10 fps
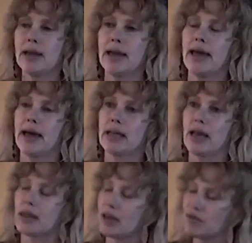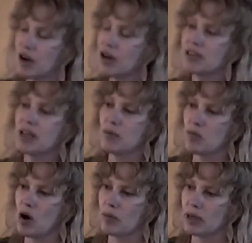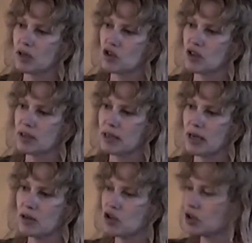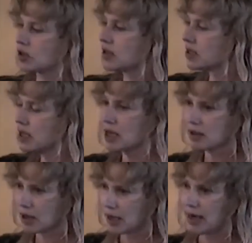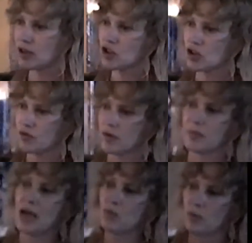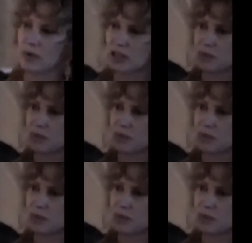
And at that very same moment, she said she could see the light shoot from that woman's